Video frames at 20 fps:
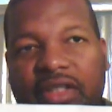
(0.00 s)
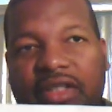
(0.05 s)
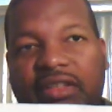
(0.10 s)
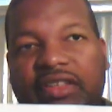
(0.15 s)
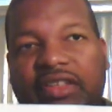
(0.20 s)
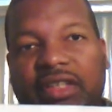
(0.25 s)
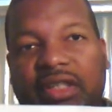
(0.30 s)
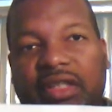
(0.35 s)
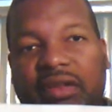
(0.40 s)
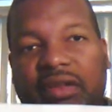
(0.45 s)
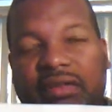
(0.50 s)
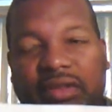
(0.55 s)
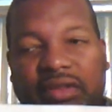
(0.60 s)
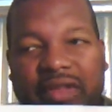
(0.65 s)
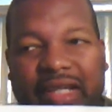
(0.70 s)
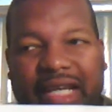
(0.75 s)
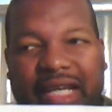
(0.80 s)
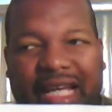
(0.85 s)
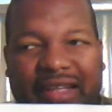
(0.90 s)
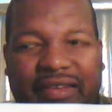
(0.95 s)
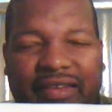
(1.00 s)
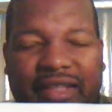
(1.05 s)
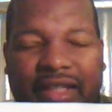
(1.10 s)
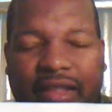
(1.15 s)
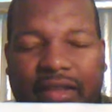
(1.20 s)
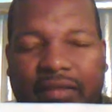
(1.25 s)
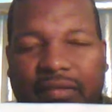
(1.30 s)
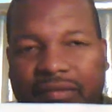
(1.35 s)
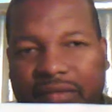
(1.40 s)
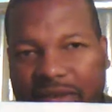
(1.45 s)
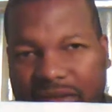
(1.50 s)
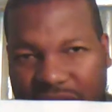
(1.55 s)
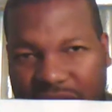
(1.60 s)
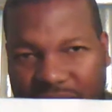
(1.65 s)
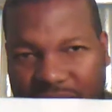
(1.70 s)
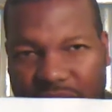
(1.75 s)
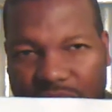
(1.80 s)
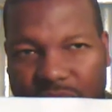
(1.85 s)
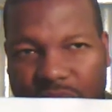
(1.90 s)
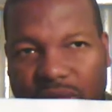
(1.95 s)
So you add the, the
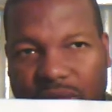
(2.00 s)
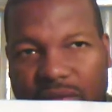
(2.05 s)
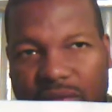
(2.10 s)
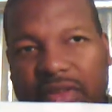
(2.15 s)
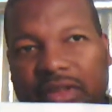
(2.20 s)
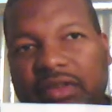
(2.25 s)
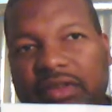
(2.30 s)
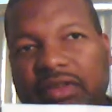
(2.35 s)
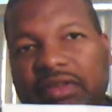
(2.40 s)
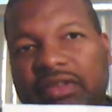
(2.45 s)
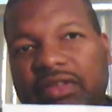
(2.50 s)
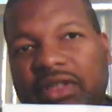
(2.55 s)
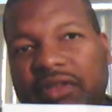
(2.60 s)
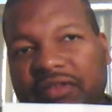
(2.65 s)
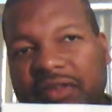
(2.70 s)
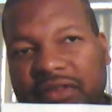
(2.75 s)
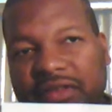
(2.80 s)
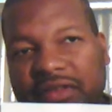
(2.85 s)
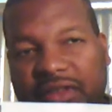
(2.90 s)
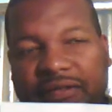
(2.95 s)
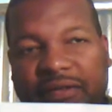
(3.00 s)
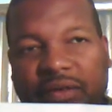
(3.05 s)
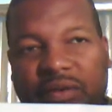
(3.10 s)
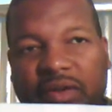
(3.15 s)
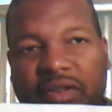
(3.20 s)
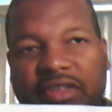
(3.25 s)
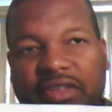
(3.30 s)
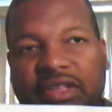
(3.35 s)
2 to 54.